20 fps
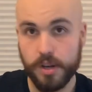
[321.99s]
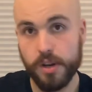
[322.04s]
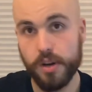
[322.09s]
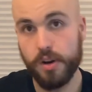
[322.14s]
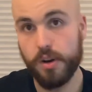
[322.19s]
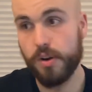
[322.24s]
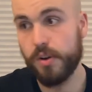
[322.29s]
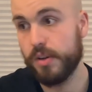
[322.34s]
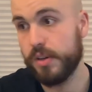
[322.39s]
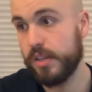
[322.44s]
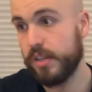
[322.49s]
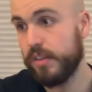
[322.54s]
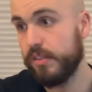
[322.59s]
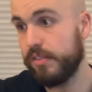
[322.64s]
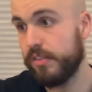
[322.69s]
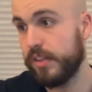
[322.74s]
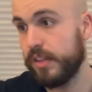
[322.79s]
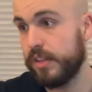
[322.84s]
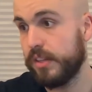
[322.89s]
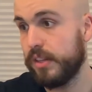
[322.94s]
or
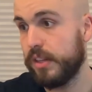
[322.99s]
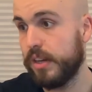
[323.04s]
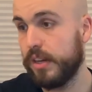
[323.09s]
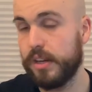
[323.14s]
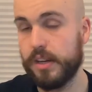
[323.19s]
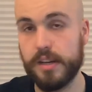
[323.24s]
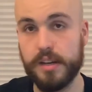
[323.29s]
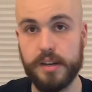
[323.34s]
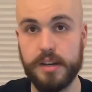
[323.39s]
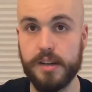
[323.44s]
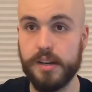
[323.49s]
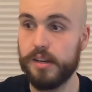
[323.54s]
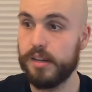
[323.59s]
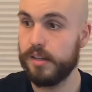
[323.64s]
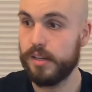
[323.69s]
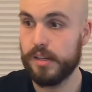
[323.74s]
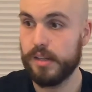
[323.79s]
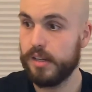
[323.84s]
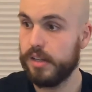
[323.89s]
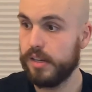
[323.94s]
even
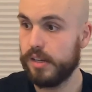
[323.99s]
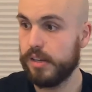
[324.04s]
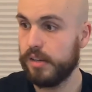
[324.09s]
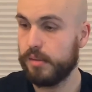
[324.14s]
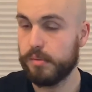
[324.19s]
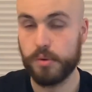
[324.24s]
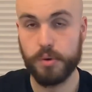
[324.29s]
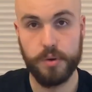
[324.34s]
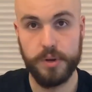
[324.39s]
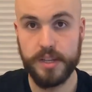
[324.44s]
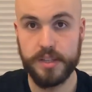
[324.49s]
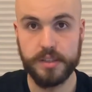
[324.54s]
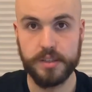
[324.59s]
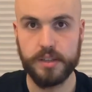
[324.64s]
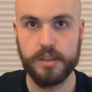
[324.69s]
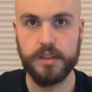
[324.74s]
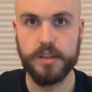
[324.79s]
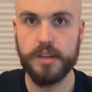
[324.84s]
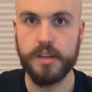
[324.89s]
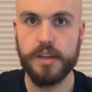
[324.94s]
crazier.